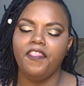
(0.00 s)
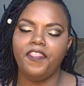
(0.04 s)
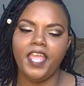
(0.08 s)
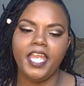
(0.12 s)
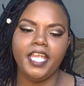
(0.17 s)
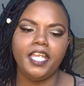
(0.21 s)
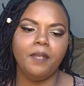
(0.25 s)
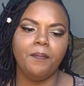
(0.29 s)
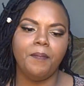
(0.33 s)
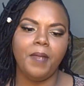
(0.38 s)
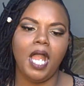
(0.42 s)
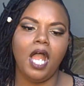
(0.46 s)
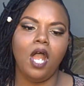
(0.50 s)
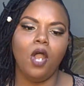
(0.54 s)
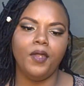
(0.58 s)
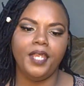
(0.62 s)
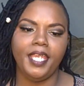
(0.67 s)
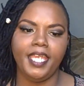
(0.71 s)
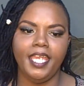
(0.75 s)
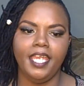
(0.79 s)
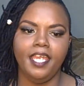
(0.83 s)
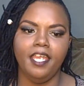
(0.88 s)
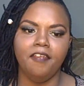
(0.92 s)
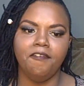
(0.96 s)
Think
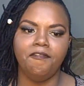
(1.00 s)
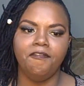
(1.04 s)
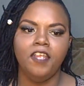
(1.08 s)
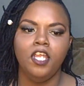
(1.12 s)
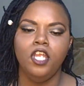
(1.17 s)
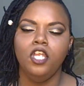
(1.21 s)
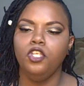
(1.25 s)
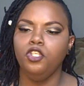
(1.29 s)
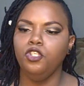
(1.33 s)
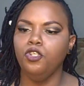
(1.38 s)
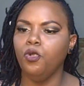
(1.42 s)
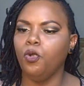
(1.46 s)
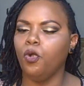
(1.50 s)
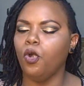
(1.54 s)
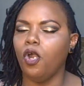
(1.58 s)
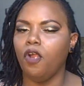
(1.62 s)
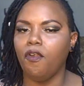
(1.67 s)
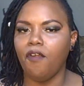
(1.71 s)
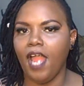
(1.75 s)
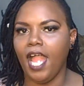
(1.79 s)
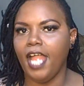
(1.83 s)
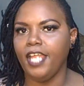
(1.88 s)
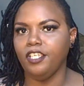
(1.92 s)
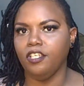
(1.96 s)
about if you
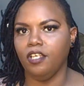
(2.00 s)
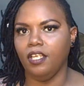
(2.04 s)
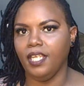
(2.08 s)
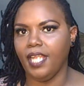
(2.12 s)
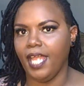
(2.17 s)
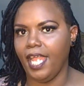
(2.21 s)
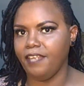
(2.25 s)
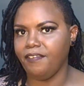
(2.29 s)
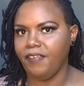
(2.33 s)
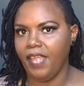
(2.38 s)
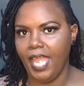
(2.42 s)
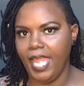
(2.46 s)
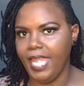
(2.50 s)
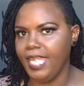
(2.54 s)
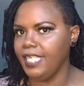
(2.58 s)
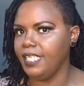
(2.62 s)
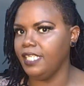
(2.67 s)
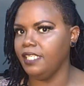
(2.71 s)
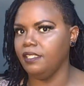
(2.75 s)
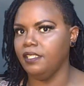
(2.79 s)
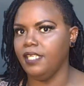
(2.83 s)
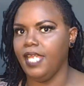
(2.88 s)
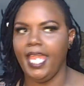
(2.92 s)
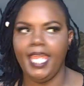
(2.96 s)
go around your life
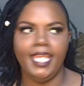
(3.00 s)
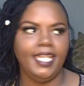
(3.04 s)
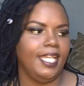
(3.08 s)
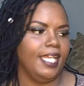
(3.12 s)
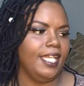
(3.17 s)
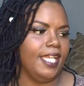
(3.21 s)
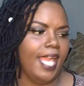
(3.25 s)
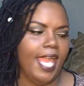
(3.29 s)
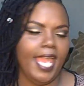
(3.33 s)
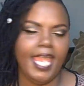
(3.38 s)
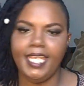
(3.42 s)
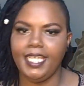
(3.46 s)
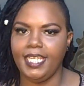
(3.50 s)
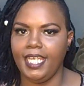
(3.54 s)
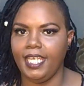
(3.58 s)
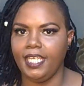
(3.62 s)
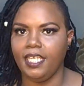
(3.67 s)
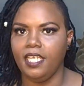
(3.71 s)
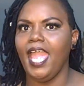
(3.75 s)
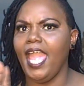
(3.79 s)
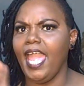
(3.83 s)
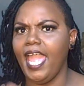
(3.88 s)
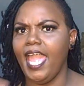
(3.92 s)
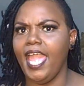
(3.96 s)

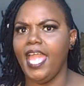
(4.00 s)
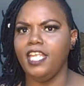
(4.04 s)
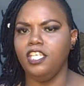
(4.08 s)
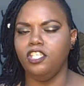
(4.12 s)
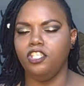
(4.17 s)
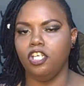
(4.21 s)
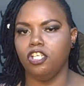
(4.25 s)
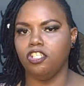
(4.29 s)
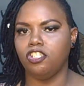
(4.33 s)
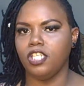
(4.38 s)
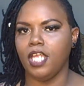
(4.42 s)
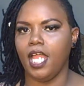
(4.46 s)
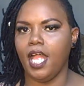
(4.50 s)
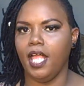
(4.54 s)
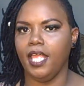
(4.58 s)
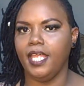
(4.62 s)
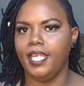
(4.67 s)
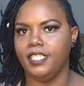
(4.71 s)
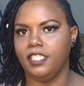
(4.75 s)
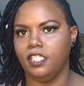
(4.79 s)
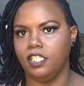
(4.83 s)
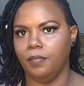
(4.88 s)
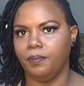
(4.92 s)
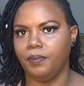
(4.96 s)
hating, and your
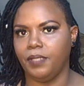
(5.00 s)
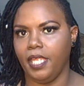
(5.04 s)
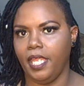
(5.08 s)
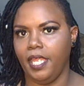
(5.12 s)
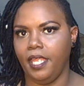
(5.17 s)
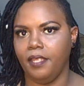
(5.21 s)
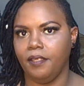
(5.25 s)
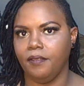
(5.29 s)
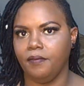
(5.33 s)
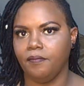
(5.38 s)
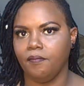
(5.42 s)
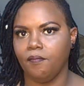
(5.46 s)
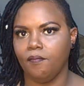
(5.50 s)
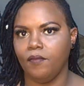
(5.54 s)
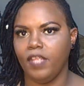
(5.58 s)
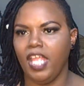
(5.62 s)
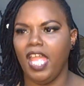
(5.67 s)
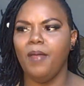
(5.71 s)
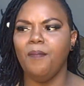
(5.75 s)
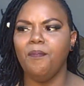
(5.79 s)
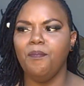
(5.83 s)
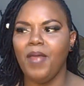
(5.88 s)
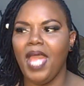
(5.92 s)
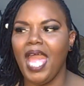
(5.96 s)
child ends up gay.
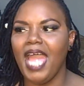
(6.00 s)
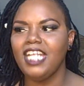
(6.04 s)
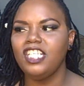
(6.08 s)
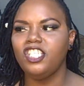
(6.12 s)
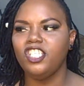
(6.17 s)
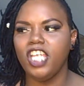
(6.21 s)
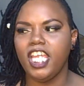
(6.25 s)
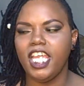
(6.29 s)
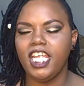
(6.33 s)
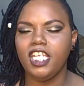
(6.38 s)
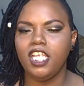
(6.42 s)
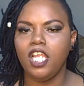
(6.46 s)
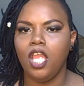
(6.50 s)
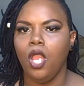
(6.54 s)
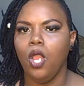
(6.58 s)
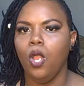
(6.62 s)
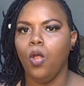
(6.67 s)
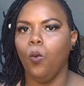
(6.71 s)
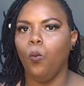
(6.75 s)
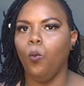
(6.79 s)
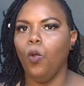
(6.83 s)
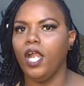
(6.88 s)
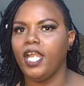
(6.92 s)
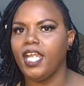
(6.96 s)
Imagine
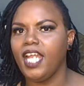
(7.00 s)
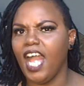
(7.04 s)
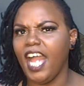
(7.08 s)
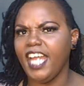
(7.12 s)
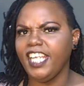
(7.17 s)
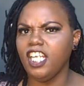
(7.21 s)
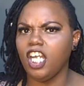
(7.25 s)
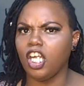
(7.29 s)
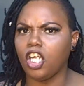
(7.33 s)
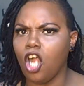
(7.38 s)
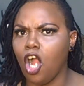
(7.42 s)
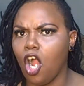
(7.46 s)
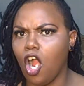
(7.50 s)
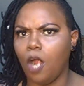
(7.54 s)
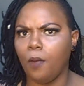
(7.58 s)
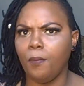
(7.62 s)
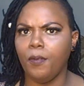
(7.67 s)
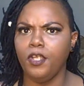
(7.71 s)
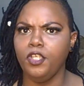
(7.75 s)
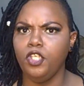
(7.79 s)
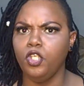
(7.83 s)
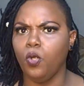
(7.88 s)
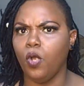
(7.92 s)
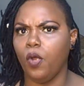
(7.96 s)
what kind of
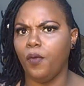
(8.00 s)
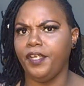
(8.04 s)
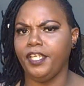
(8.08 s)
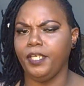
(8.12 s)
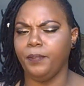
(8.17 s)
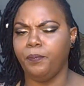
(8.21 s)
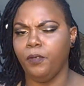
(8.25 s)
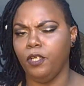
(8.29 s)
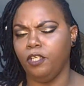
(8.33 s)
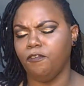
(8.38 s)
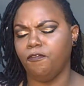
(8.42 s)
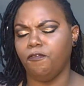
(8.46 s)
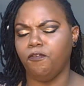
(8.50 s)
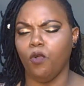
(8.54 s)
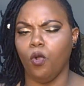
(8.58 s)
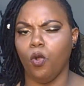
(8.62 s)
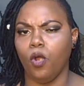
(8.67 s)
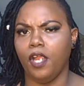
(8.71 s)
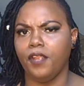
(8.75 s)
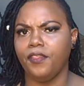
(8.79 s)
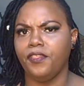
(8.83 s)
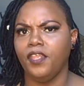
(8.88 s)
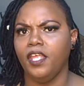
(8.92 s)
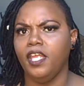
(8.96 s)
karma you already put
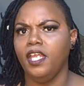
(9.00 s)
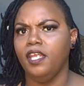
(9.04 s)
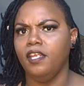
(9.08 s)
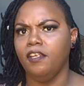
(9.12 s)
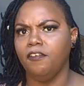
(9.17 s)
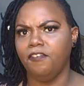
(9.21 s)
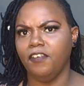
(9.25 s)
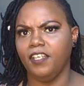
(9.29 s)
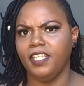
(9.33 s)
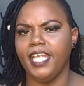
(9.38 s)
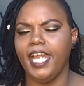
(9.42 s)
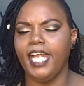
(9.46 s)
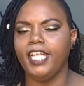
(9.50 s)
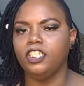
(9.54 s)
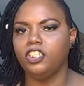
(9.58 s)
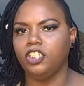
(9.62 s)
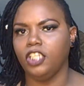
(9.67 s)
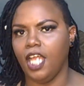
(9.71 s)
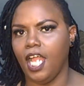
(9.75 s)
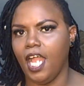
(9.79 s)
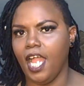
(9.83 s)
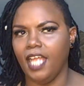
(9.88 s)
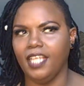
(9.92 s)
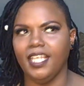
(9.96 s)
forth for that
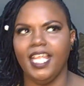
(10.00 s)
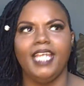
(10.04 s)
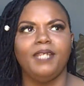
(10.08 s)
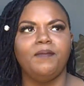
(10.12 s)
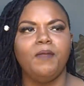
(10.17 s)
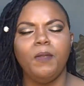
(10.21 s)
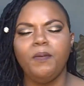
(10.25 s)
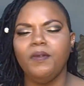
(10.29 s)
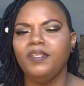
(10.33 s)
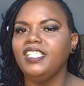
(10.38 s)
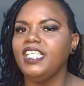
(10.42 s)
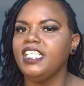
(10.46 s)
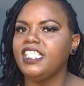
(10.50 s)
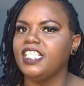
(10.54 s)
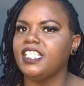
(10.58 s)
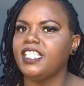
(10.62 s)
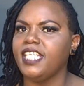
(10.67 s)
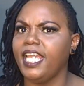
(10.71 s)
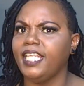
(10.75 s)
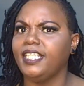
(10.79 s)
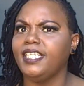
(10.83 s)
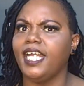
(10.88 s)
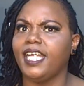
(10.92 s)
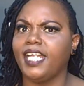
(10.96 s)
child. Like, people need to
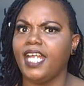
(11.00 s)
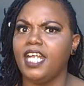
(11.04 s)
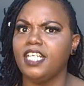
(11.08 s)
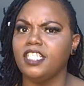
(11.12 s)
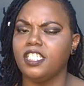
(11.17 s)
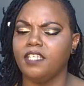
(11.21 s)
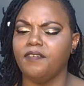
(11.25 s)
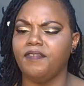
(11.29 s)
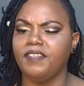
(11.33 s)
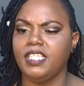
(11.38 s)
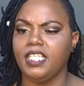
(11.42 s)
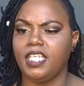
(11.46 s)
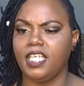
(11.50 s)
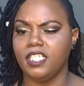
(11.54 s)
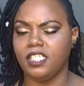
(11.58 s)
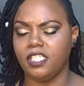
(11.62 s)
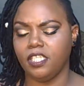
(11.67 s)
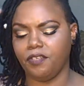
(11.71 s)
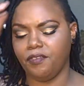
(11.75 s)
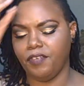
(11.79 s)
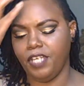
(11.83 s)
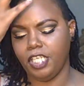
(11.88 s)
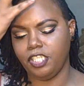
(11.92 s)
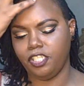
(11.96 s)
take that kind of stuff into
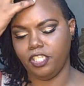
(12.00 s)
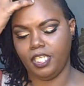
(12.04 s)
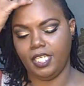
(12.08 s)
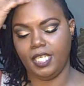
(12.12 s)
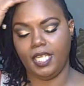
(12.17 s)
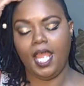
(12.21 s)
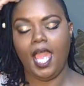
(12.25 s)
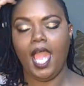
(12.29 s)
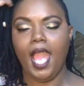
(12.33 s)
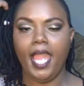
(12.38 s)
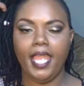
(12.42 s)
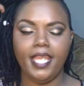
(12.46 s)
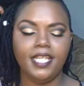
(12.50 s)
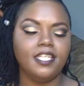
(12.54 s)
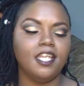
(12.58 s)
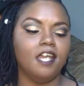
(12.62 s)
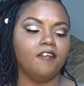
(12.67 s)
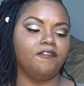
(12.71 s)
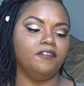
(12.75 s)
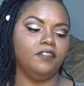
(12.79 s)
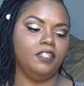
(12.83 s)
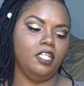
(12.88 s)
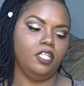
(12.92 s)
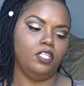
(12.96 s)
consideration, and I
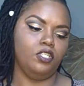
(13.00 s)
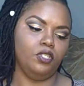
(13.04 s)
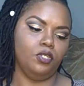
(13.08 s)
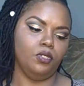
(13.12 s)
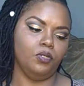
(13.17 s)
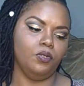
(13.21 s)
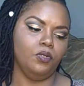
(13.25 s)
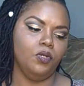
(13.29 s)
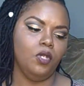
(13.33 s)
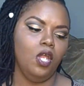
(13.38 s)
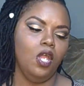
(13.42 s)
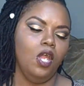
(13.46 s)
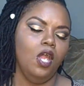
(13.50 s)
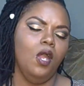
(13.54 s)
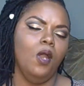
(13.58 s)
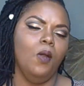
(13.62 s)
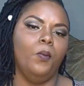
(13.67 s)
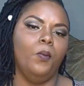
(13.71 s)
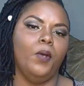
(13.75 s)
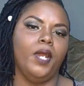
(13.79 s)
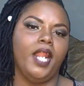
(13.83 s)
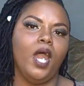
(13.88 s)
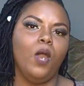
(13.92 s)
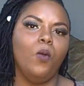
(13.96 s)
definitely do.
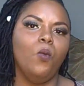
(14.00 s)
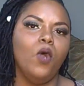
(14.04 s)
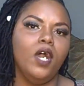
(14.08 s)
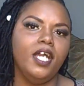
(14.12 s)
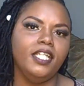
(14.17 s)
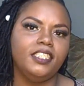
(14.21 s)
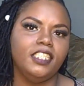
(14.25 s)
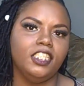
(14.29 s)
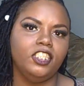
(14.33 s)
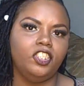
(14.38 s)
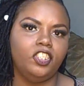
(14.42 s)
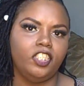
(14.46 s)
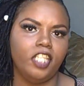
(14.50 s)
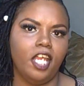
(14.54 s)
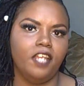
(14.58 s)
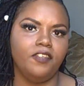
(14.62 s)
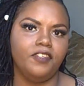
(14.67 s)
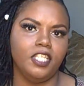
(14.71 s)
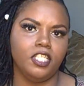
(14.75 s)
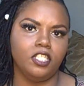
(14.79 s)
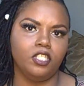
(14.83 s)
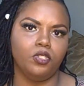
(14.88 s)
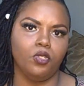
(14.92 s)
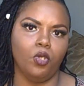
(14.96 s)
But I want to share
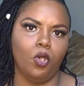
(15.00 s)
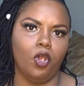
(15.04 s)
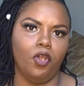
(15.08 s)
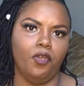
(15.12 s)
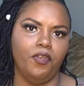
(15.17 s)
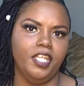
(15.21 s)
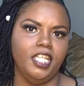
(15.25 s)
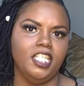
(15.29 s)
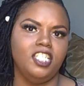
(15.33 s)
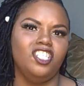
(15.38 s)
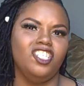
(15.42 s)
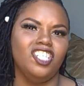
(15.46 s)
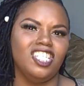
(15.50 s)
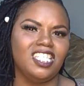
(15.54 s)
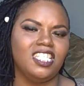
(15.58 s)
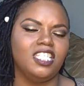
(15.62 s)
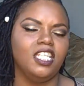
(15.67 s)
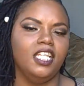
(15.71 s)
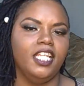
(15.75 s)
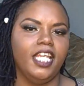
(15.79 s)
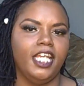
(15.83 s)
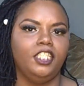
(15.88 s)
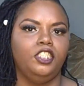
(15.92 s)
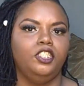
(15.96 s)
this story just
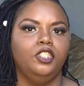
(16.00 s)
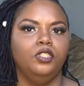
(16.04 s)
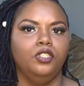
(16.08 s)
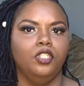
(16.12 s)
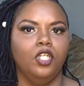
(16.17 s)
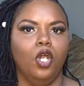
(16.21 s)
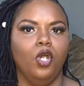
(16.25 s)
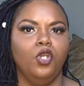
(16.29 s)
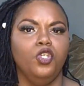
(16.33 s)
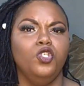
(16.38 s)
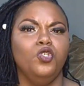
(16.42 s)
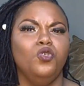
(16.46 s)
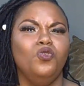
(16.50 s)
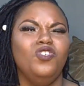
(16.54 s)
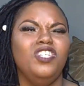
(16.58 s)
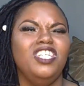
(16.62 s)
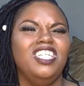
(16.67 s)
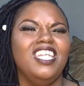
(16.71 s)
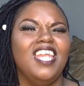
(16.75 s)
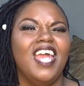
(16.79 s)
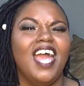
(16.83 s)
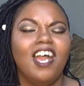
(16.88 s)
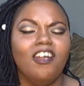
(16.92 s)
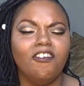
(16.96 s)
to let you know you
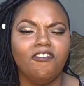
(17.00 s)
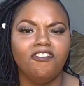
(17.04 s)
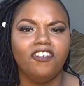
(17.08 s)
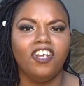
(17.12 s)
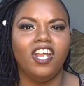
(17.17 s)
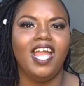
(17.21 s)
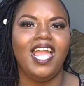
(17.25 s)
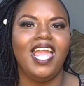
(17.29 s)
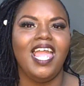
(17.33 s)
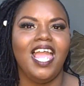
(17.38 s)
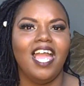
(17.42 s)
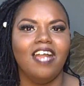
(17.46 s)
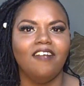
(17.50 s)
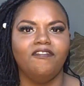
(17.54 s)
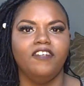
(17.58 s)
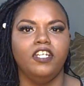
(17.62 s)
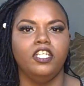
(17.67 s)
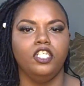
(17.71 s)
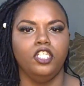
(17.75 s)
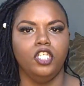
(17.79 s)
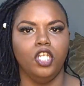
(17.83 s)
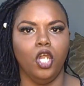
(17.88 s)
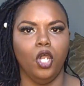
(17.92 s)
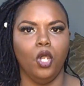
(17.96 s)
never,
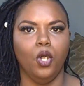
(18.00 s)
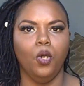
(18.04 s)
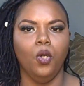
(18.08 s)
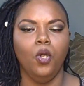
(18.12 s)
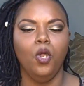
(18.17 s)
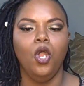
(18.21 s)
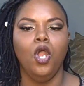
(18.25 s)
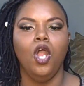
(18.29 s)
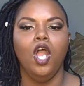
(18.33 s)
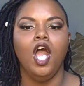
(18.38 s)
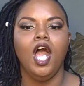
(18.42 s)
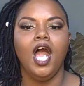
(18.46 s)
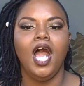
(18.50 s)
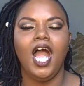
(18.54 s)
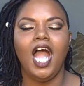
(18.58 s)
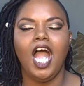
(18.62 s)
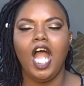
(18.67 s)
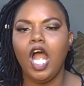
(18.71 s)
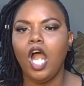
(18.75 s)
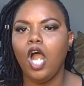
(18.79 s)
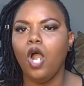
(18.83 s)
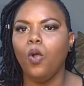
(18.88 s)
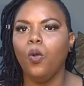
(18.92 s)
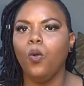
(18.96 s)
ever know
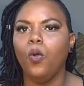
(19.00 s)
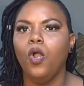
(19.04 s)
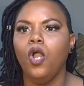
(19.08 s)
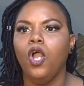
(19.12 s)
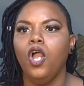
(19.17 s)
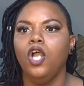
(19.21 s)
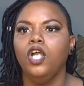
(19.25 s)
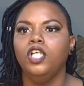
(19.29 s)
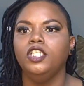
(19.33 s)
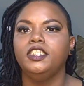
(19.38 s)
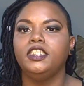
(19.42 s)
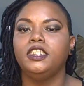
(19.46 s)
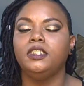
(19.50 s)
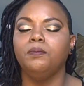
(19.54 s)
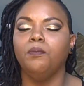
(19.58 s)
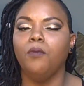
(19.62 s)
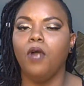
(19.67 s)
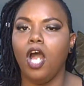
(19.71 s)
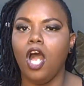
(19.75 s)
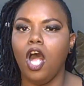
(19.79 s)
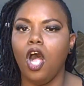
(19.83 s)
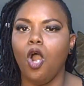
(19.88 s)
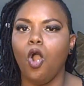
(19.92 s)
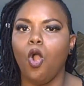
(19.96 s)
how
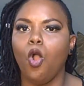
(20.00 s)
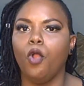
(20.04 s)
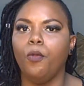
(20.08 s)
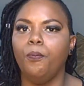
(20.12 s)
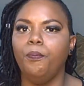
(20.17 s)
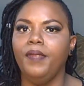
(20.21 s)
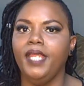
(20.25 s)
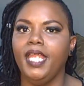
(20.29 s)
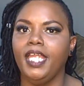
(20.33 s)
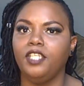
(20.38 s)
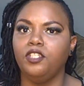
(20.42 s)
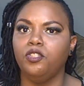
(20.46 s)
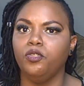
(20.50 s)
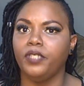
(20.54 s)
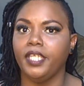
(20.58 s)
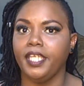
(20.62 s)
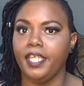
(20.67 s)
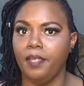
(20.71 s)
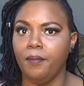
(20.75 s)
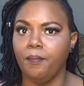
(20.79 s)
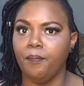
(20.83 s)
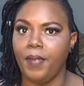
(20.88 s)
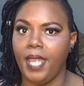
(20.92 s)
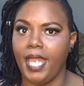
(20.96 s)
small or big, you
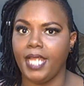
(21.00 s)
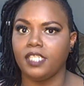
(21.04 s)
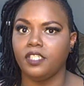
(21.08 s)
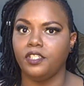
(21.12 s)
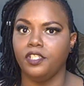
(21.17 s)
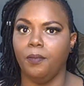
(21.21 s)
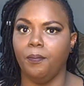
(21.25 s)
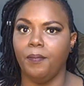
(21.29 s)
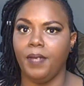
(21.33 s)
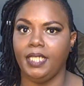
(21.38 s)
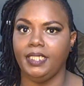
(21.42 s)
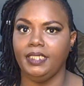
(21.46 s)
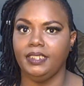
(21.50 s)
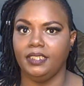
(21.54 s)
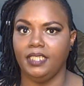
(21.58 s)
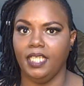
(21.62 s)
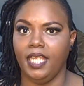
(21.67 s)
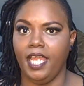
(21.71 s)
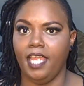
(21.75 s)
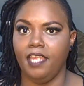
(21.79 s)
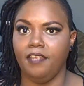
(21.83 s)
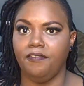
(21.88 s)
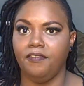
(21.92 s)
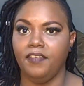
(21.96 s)
can impact somebody's
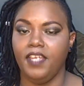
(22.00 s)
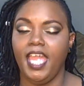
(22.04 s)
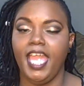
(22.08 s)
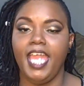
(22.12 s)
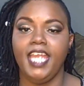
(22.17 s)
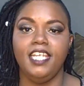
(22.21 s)
life.